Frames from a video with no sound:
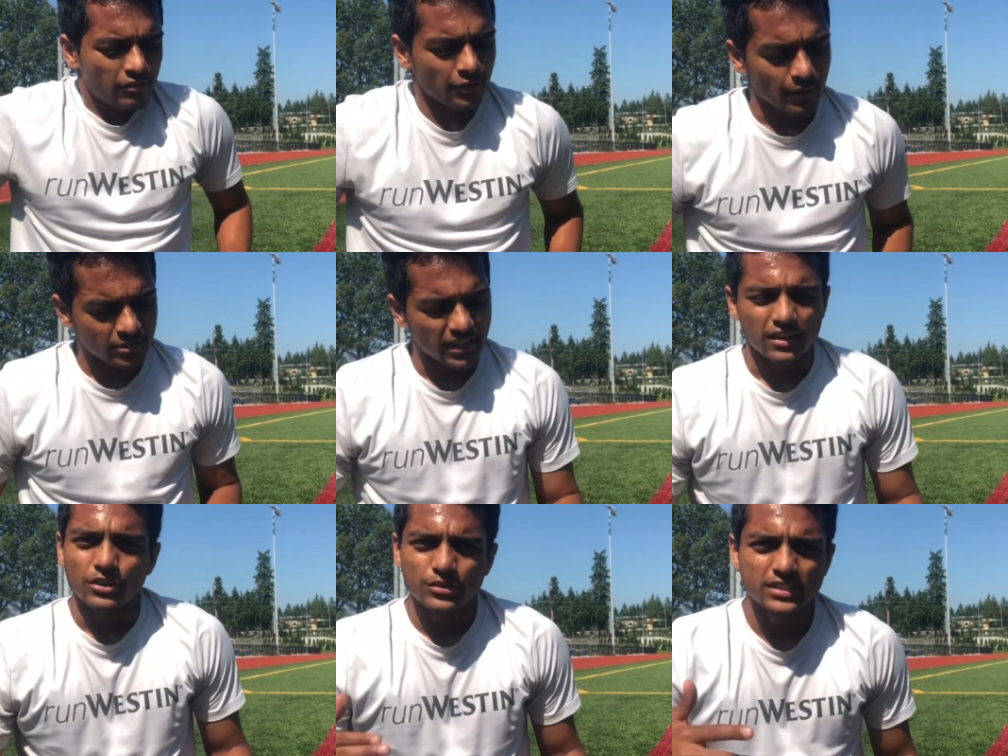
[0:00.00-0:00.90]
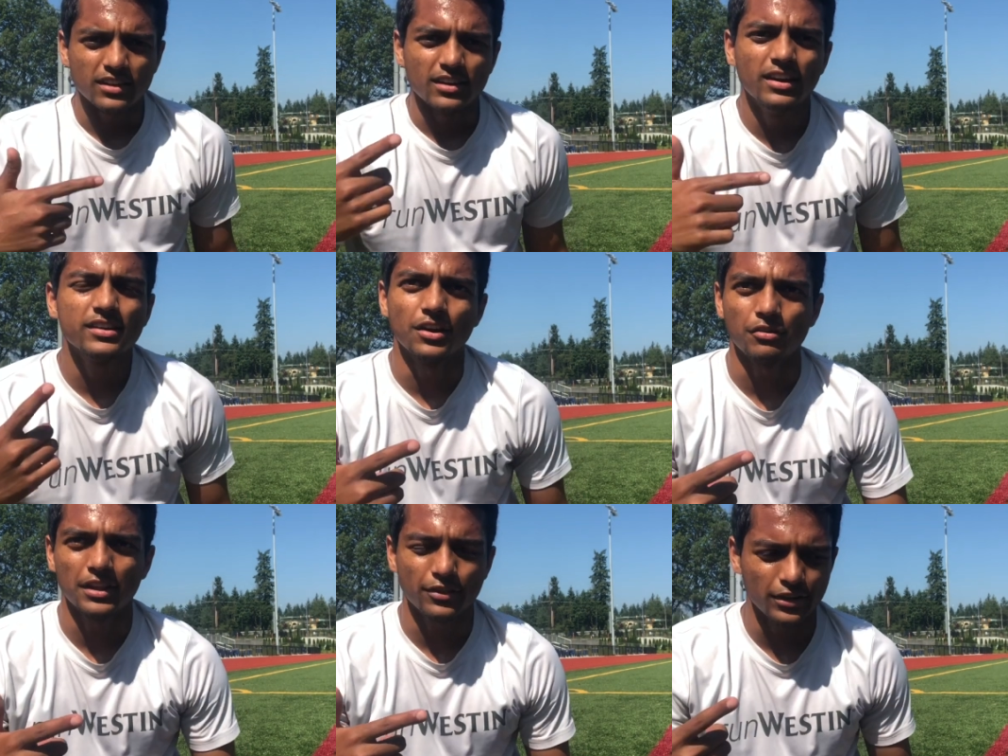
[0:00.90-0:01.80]
for them to get used to,
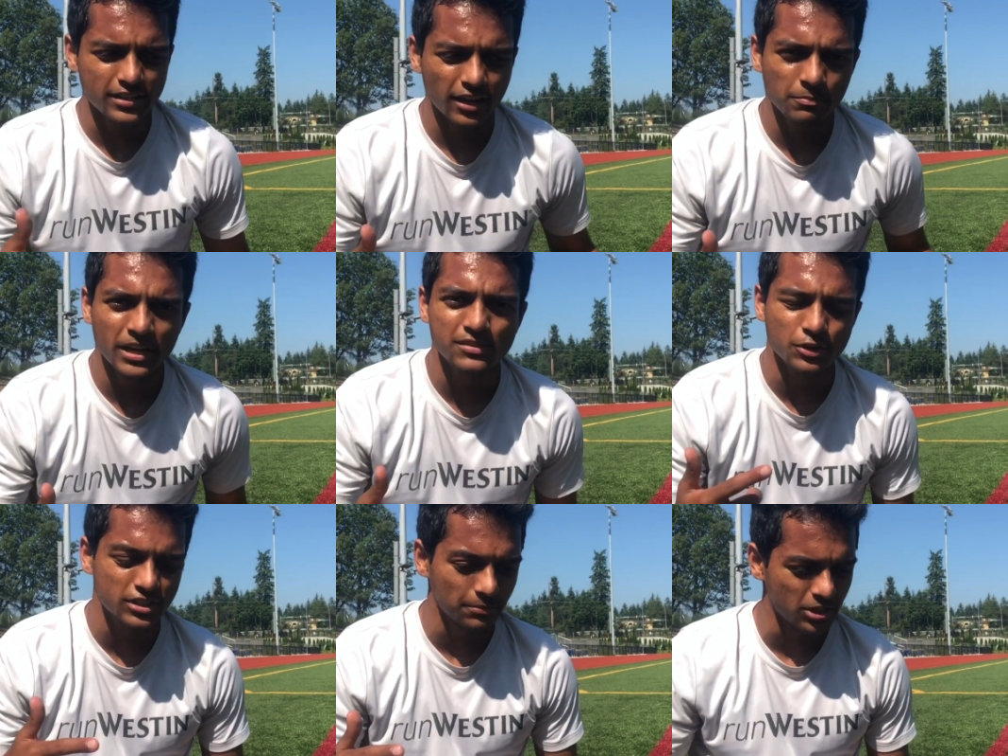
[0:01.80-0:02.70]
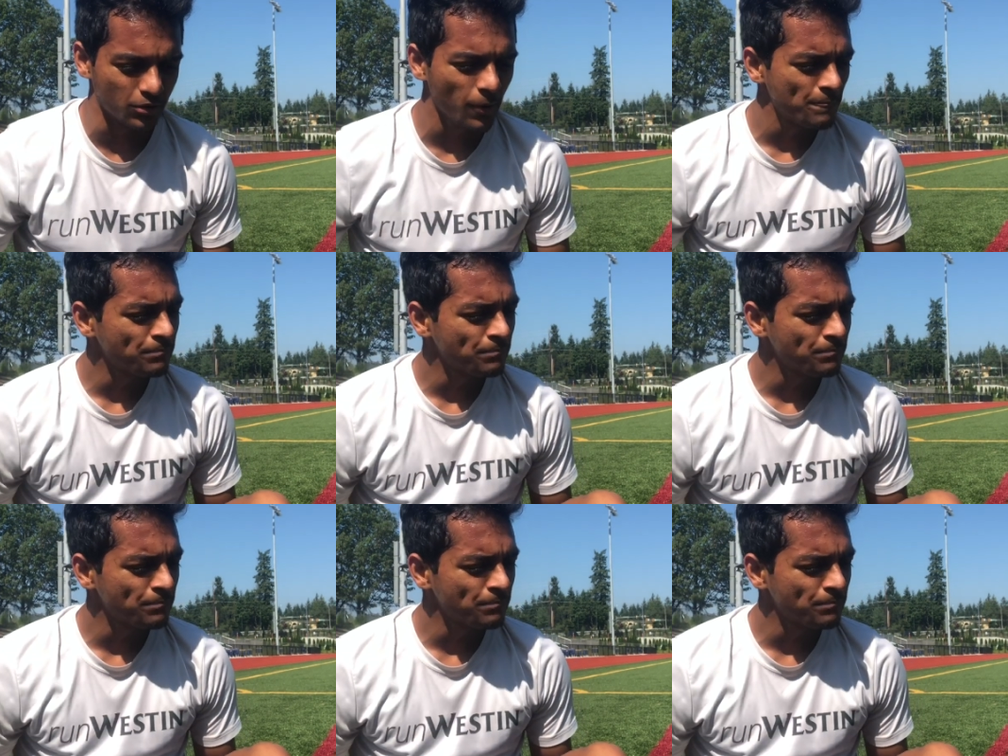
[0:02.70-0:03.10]
running 30-second pace for a sub 2.